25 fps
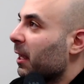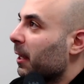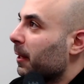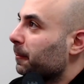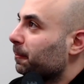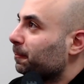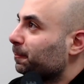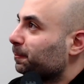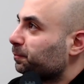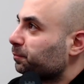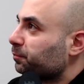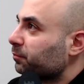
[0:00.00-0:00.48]
at
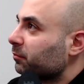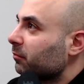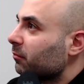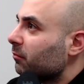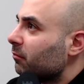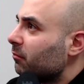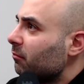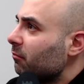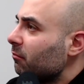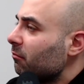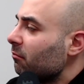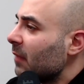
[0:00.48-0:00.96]

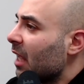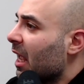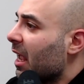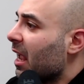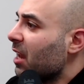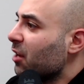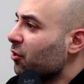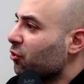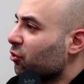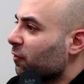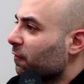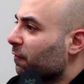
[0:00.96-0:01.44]

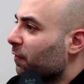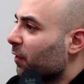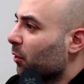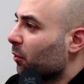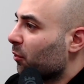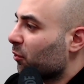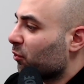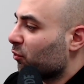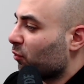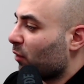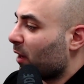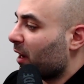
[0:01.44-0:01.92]
Asian
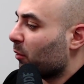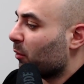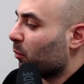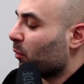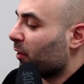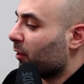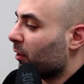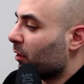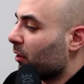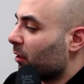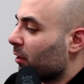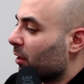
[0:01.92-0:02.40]
folks, right,
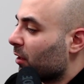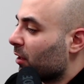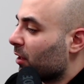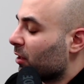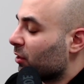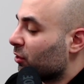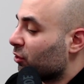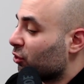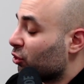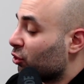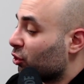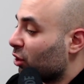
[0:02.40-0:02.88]
whether
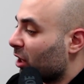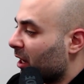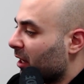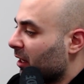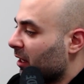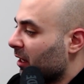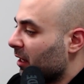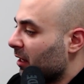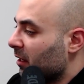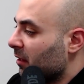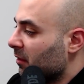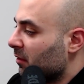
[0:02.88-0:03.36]
it's
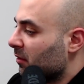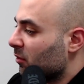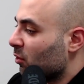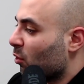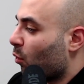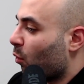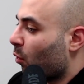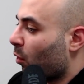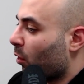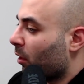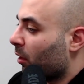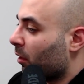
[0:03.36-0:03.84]
Chinese
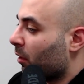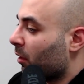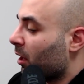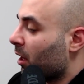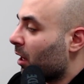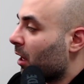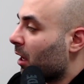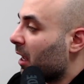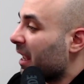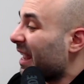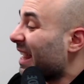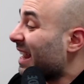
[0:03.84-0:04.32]
or
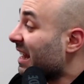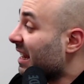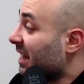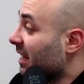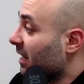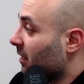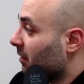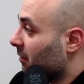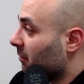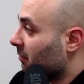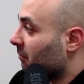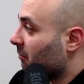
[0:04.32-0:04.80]

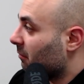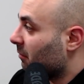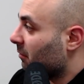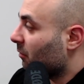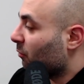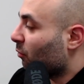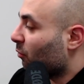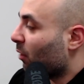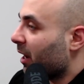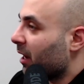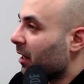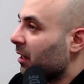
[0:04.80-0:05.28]
Indian,
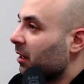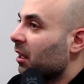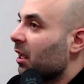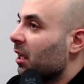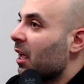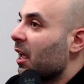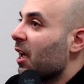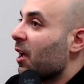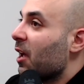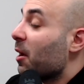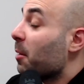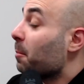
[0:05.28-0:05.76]
right,
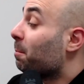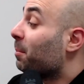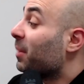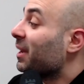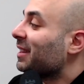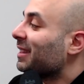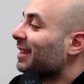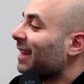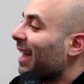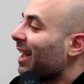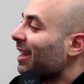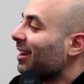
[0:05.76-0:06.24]

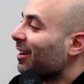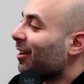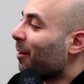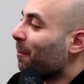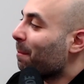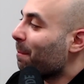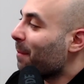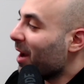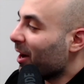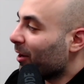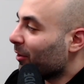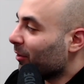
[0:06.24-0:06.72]
but not
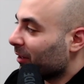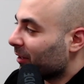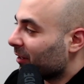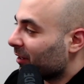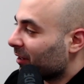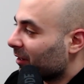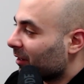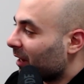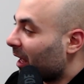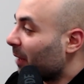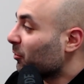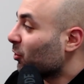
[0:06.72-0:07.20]

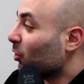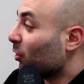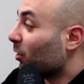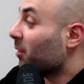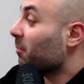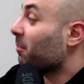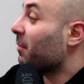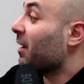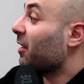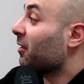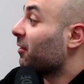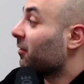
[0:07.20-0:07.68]
American. I'm talking
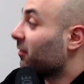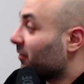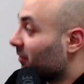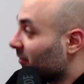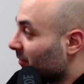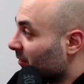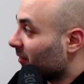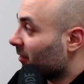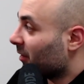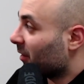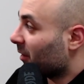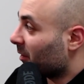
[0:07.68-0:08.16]
about
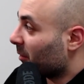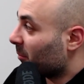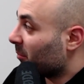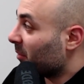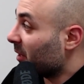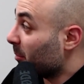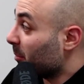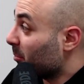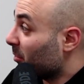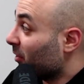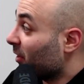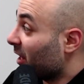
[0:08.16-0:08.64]

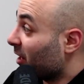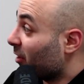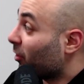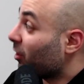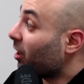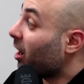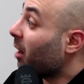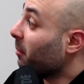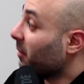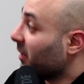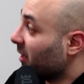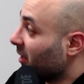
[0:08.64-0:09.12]
people that are
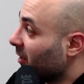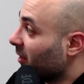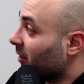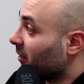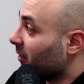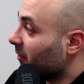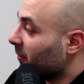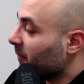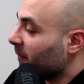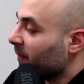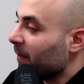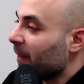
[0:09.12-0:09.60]
coming here.
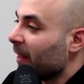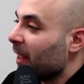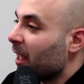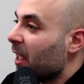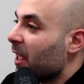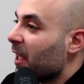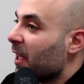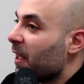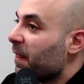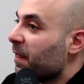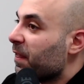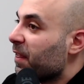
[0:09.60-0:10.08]

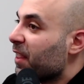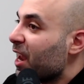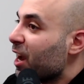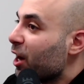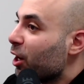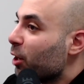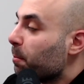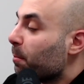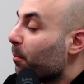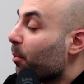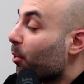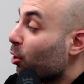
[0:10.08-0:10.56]

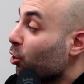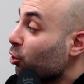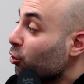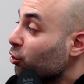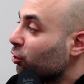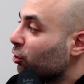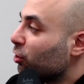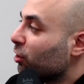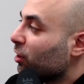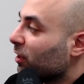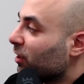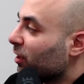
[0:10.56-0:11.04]
They're
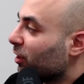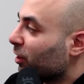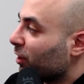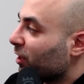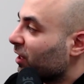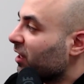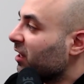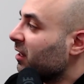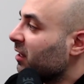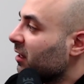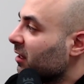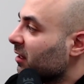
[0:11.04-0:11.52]
pushing their
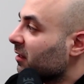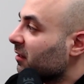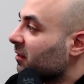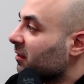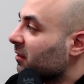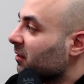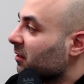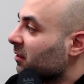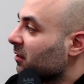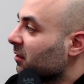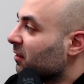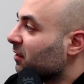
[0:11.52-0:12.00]

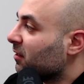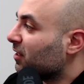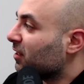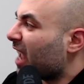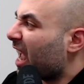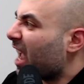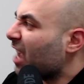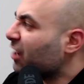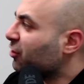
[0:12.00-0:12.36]
kids to